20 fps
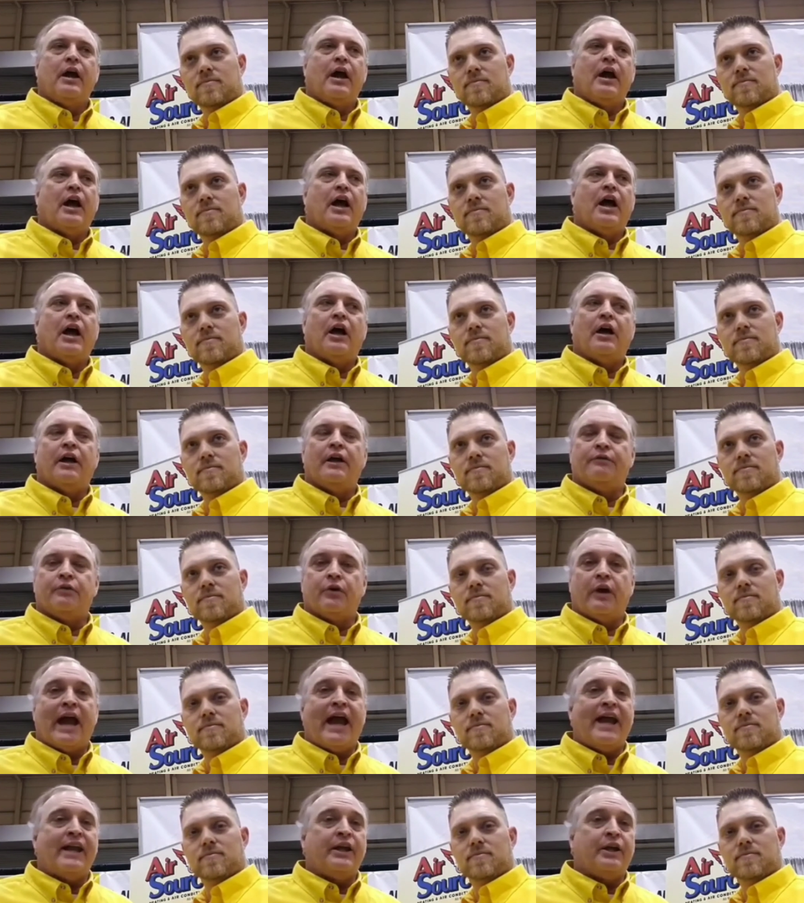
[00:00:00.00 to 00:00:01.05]
Speaker 1: uh, if
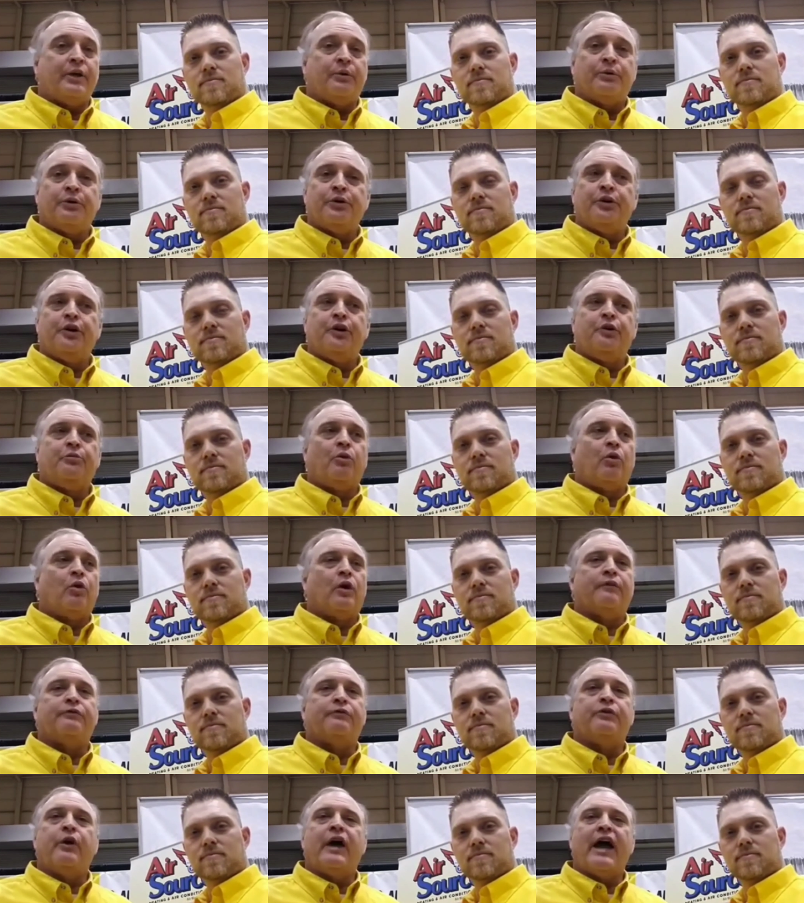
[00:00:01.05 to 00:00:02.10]
you're adding a room
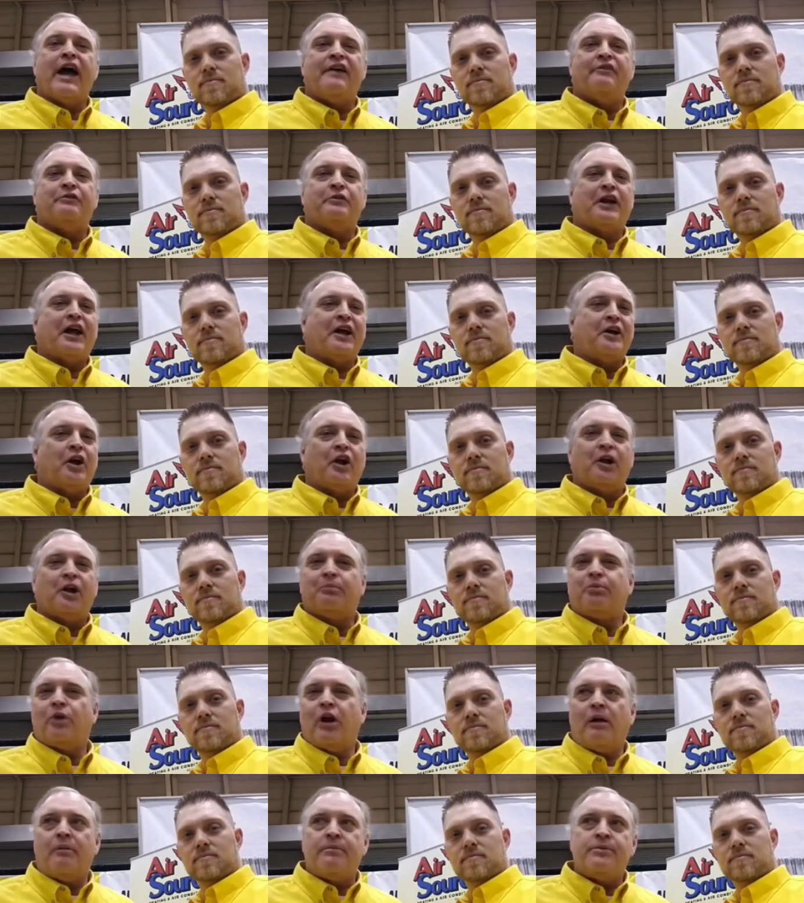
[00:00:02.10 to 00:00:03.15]
or if you have what I call a
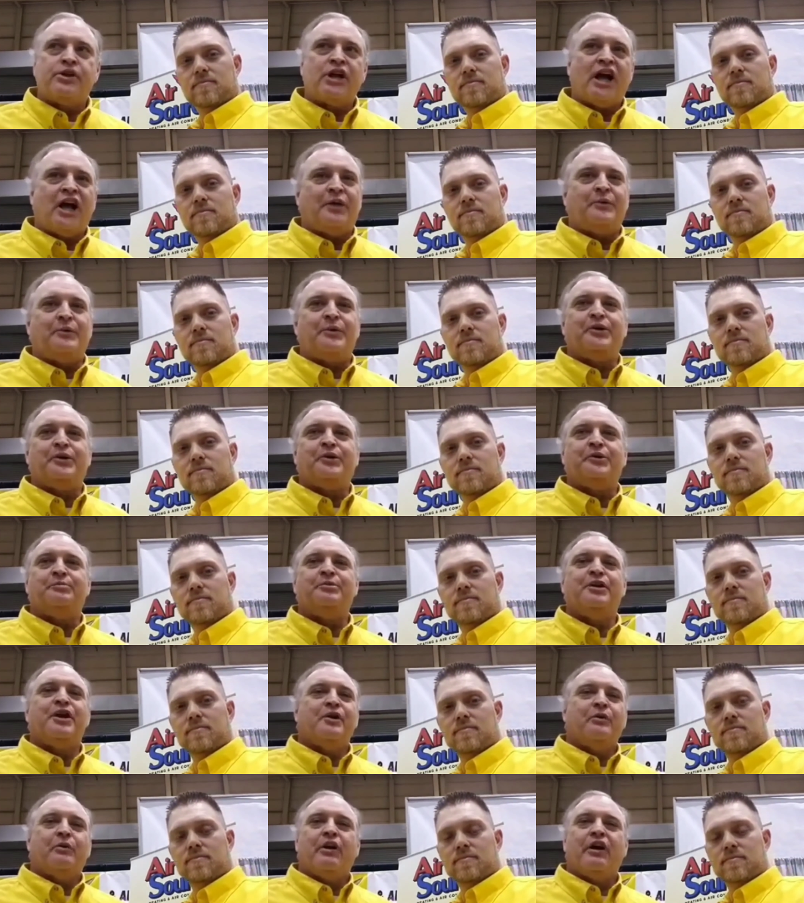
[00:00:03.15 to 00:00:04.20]
problem child room
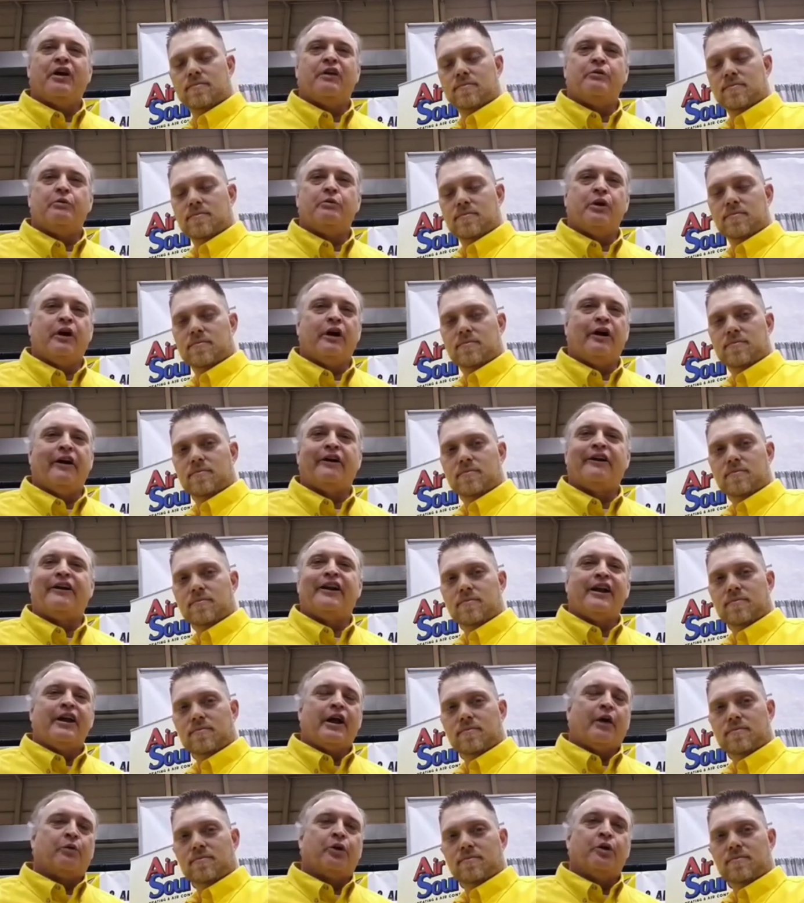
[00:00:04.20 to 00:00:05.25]
where, where
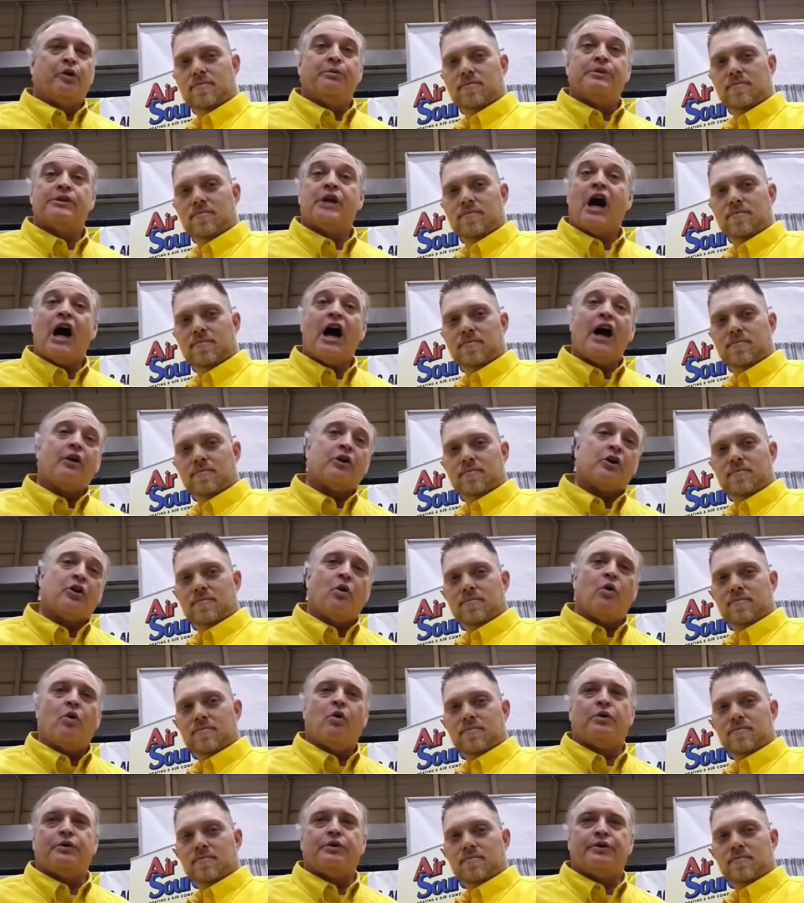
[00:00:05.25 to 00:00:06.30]
a room is hot or
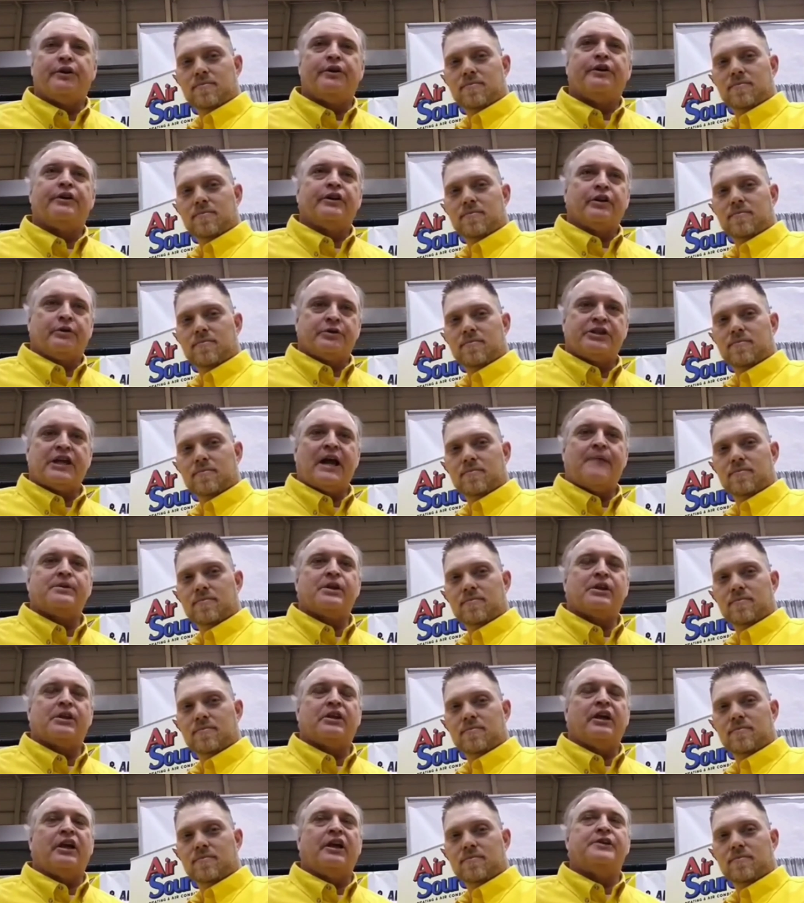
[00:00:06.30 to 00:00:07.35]
cold or those types
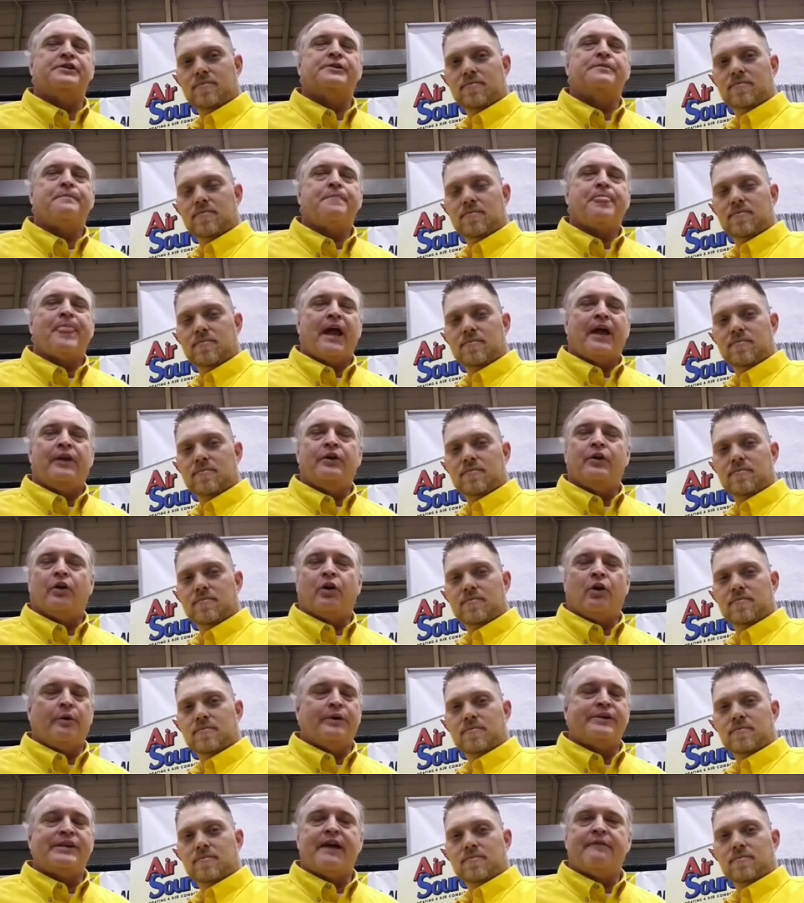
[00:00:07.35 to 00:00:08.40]
of things and you're
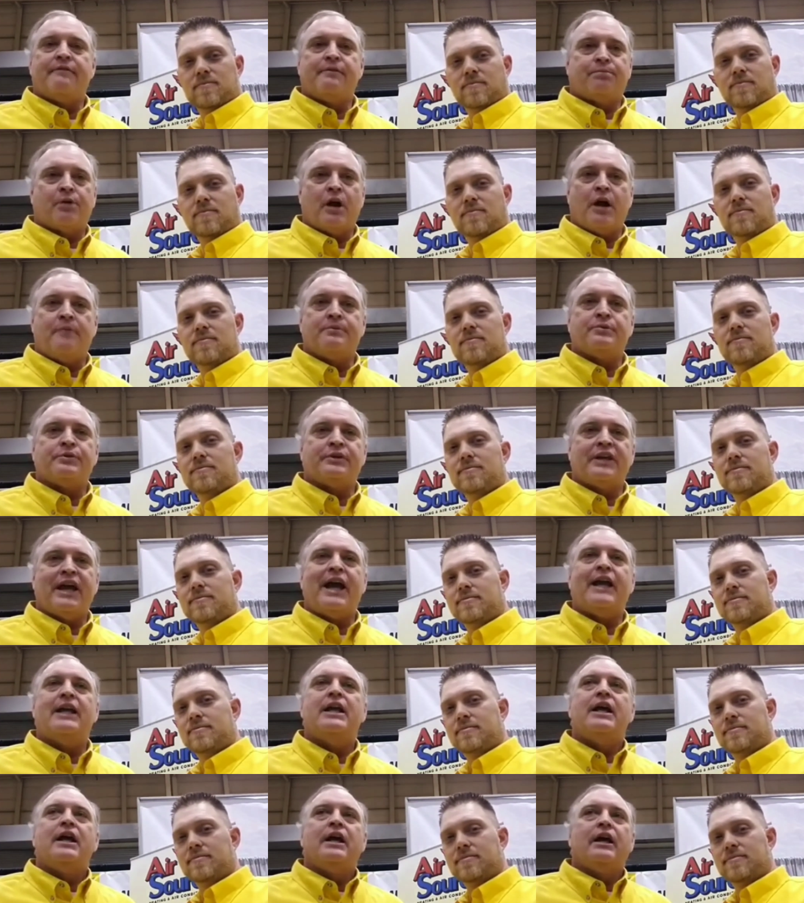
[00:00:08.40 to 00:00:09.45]
always having problems with
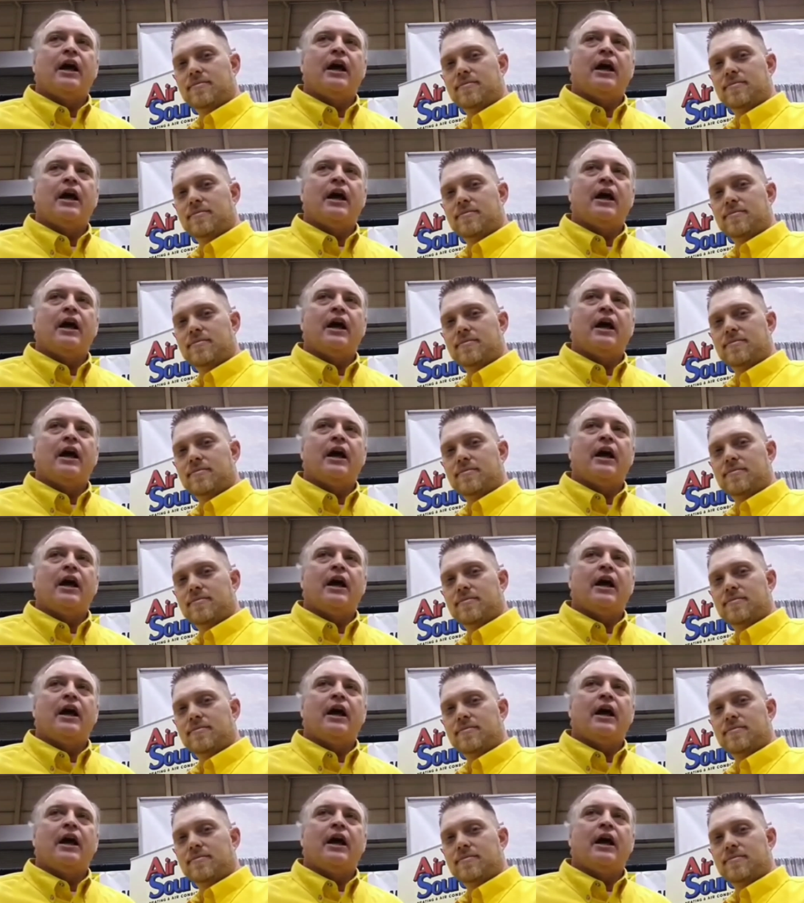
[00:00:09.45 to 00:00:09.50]
that.